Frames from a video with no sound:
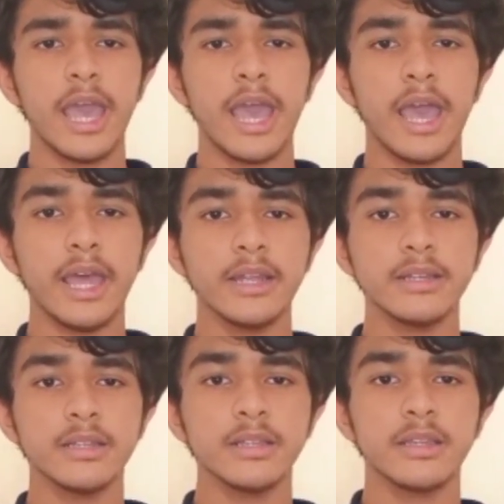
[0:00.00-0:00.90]

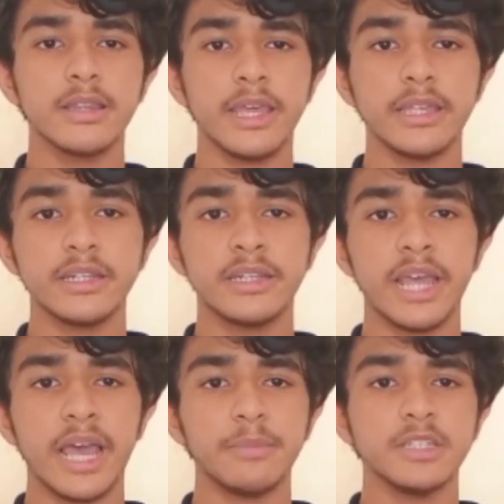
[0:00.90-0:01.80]
and they
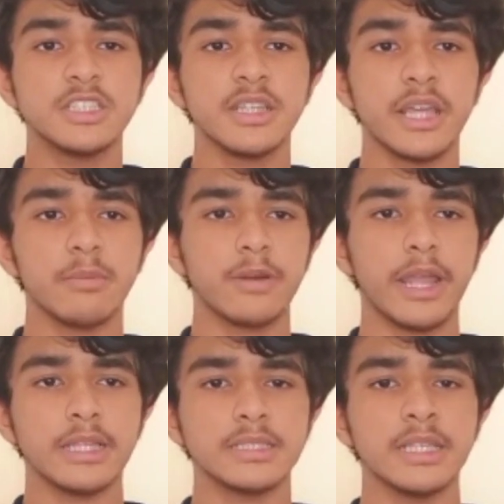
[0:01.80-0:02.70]
damage their
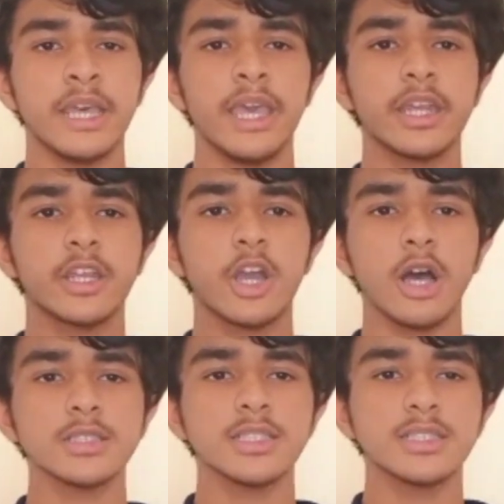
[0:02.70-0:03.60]
brains. It
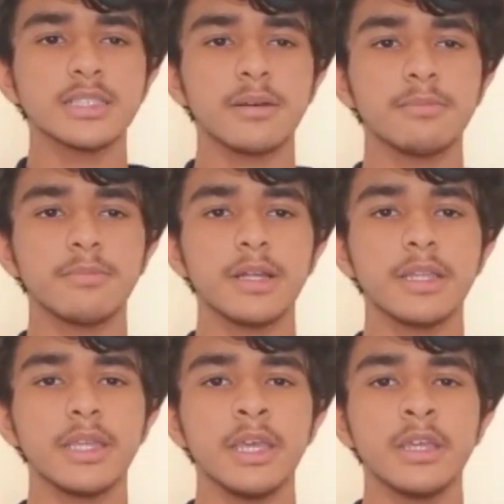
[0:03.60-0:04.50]
causes
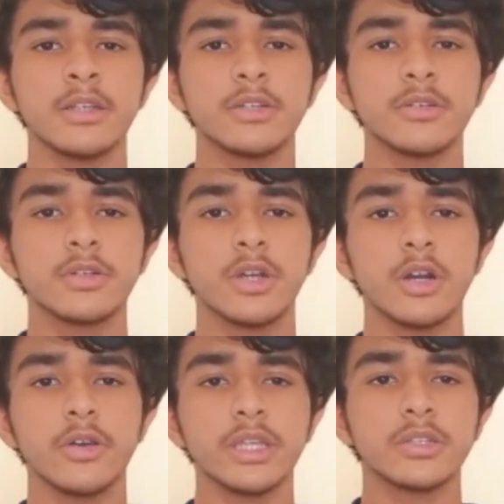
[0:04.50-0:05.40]
somebody to
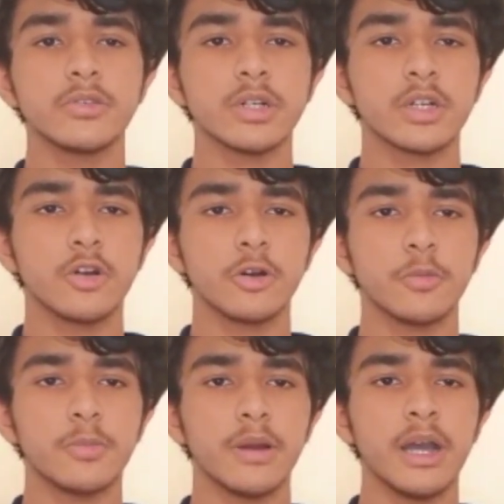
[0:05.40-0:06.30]
go into a
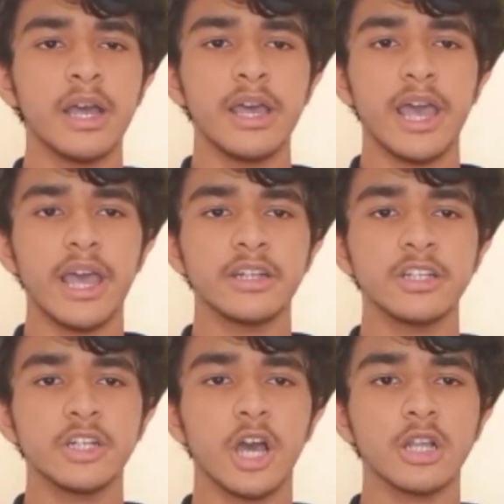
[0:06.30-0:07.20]
coma
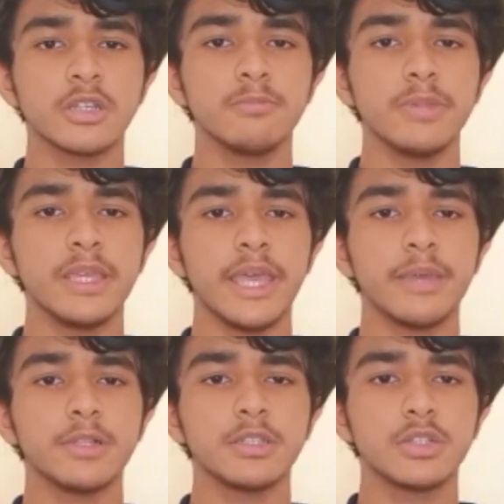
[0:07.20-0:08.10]
and not be
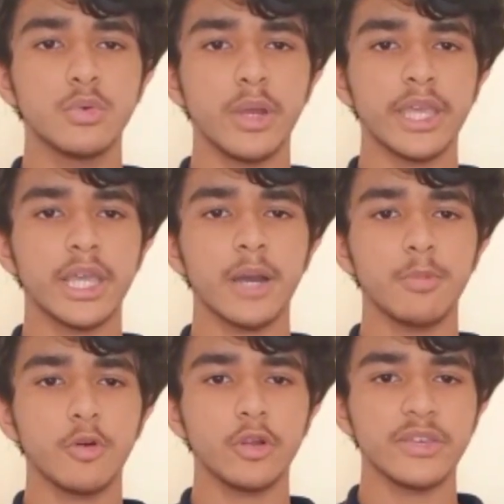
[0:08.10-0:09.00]
able to wake up
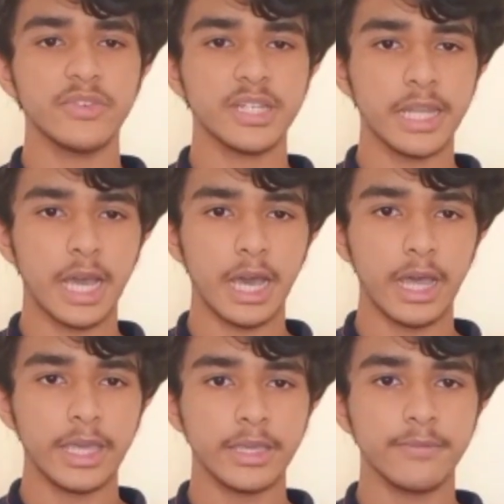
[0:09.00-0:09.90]
or even die.